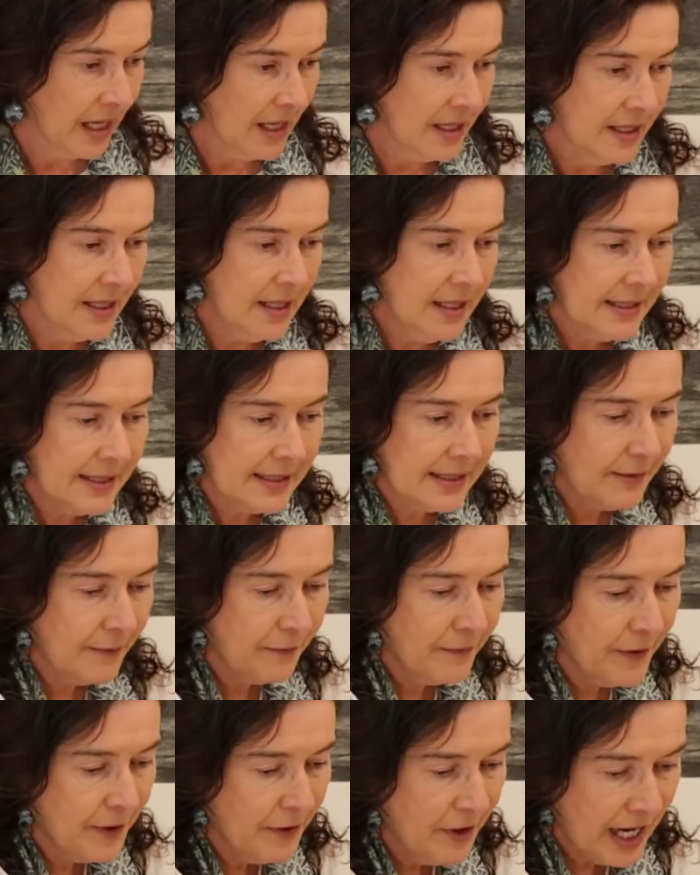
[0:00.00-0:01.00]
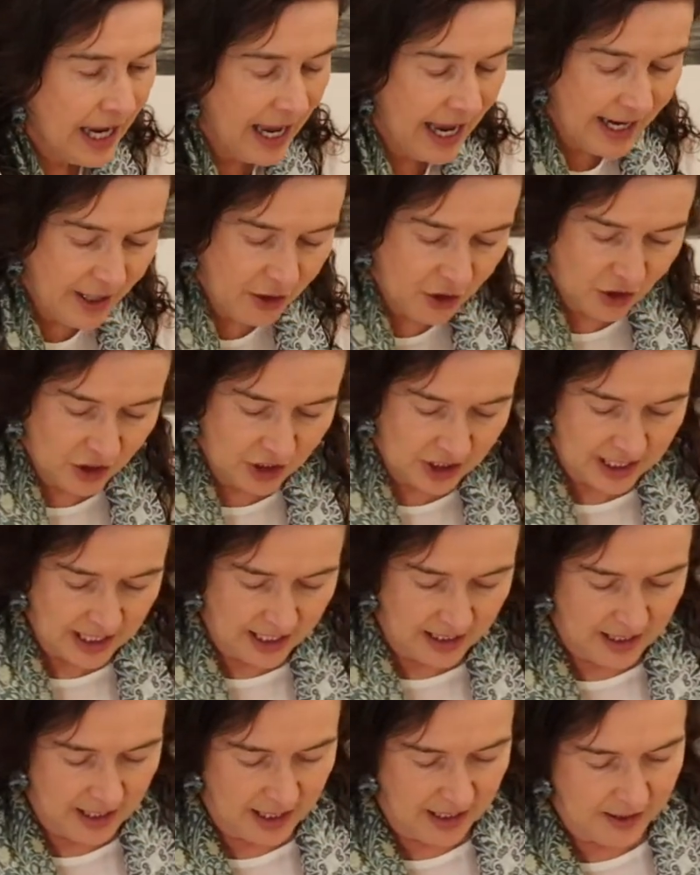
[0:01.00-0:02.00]
This is a very ancient
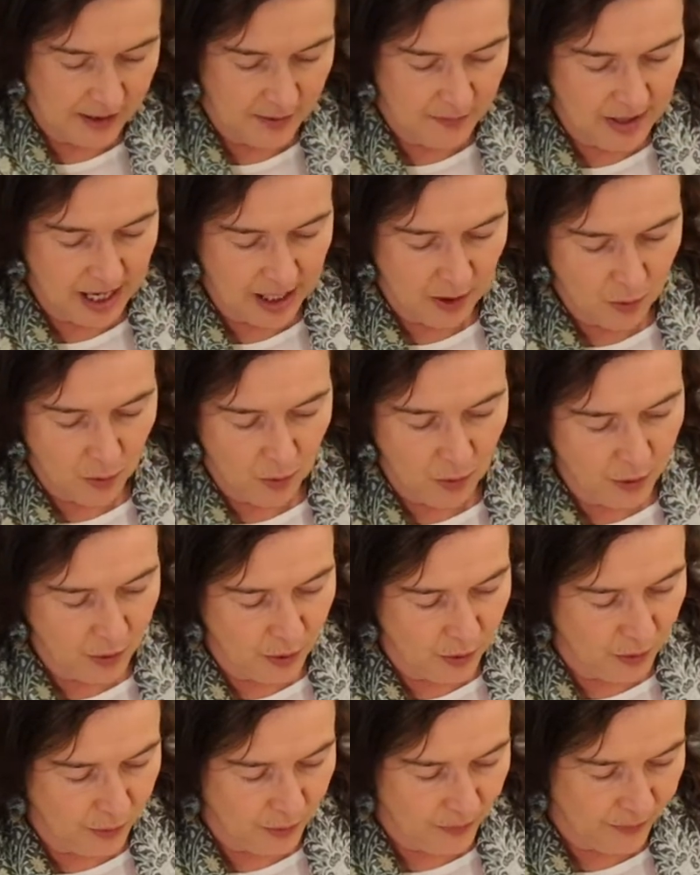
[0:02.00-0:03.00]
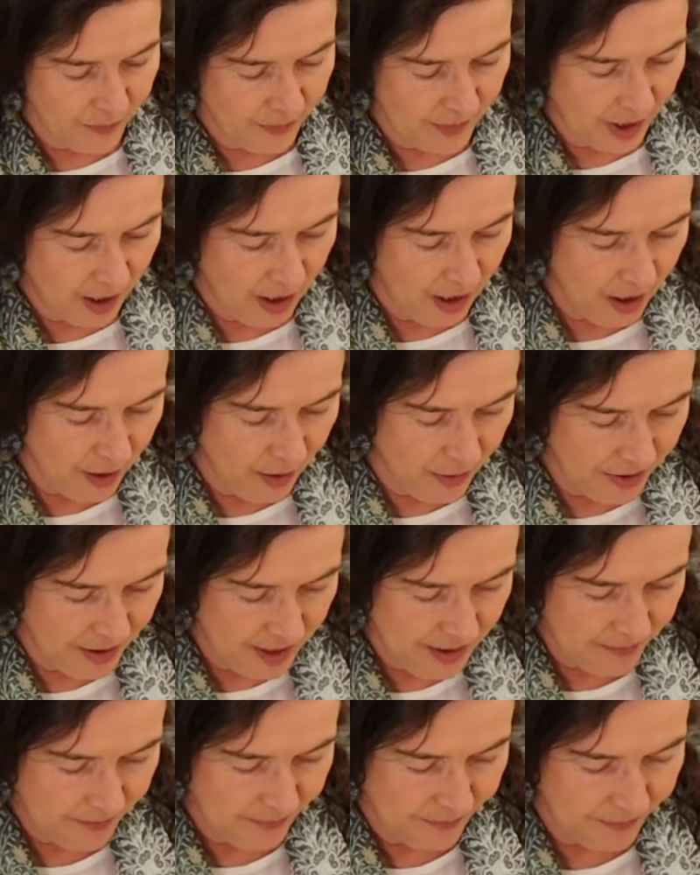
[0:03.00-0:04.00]
technique to make all your
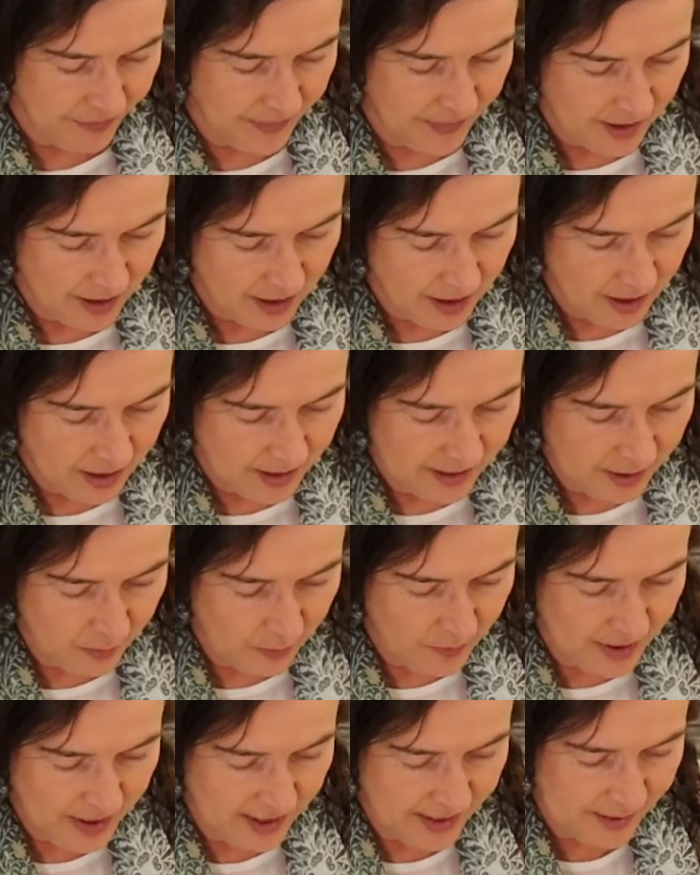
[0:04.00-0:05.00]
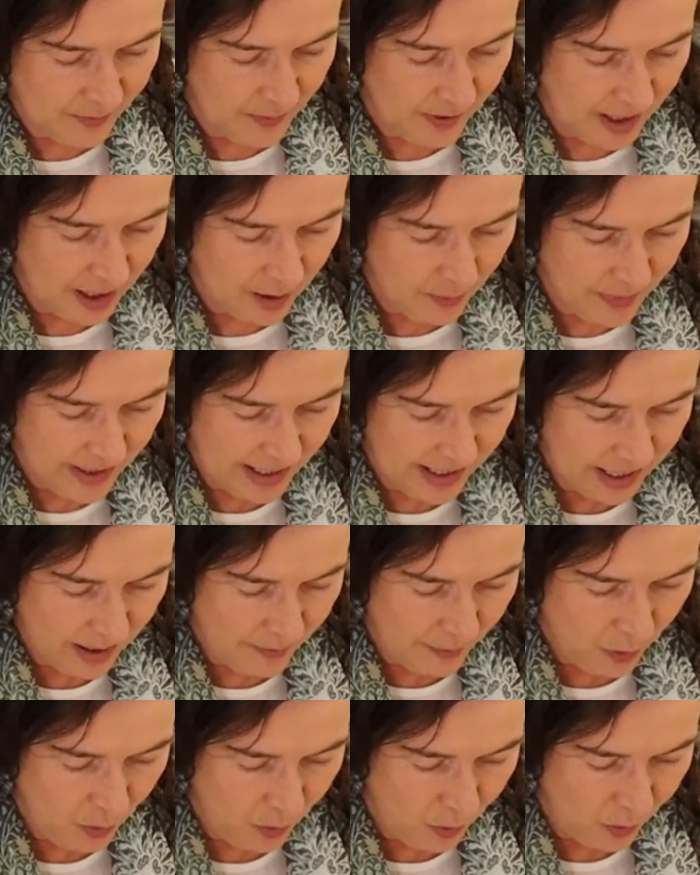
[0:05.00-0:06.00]
clothing. So with this one, I'll pick up
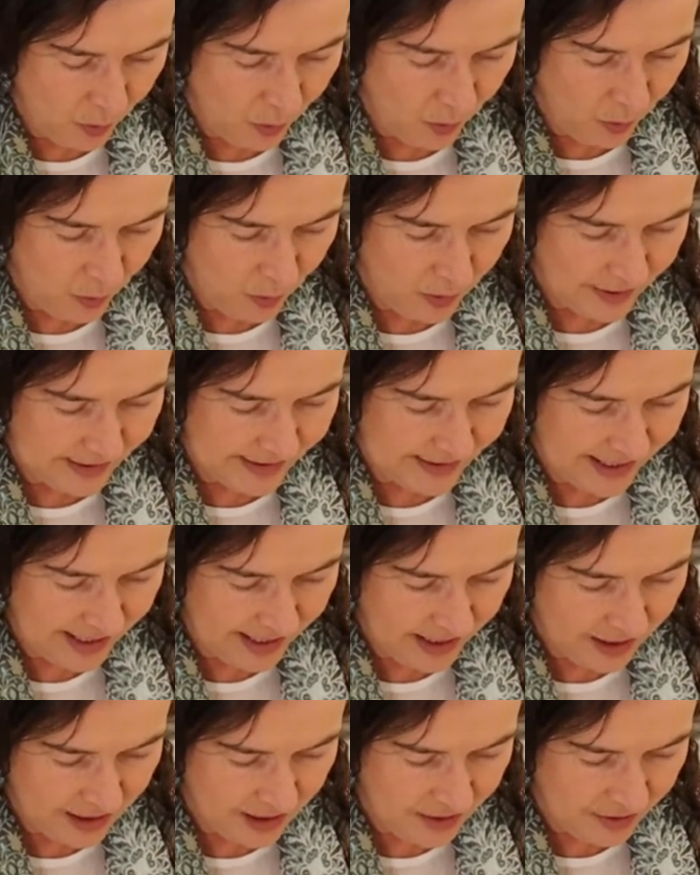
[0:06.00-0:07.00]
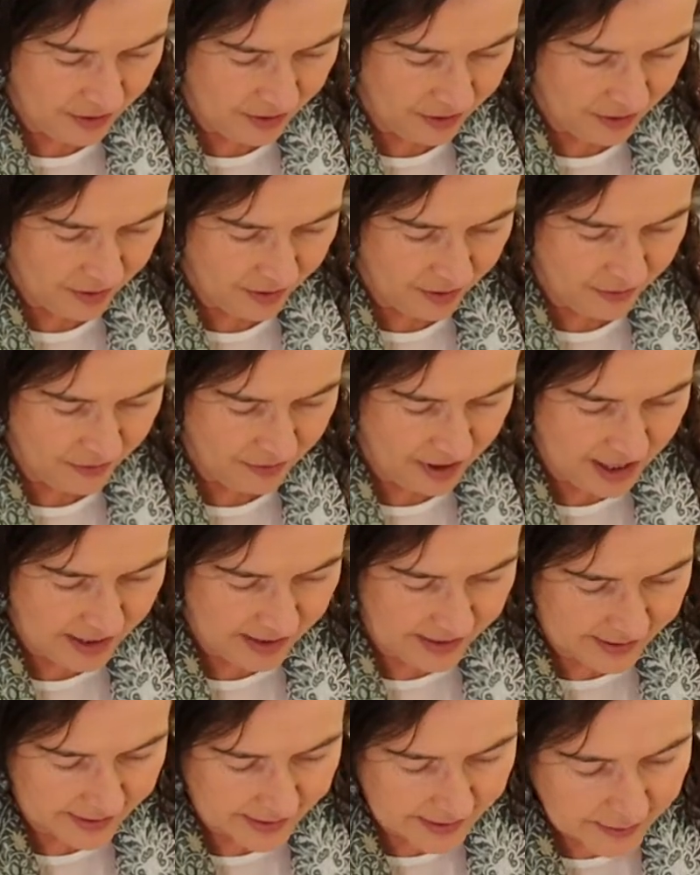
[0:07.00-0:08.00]
all the second
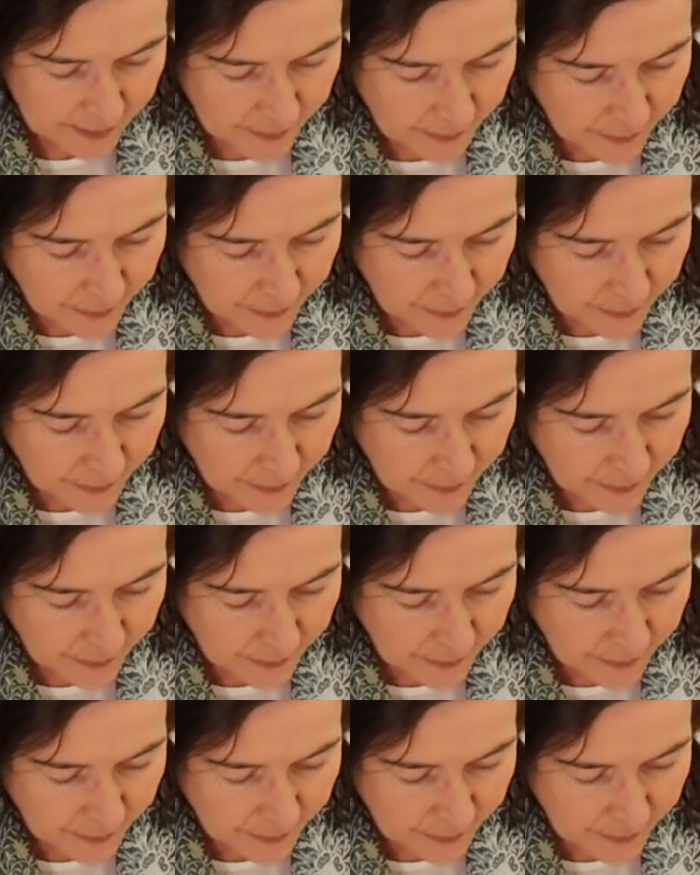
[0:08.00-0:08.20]
threads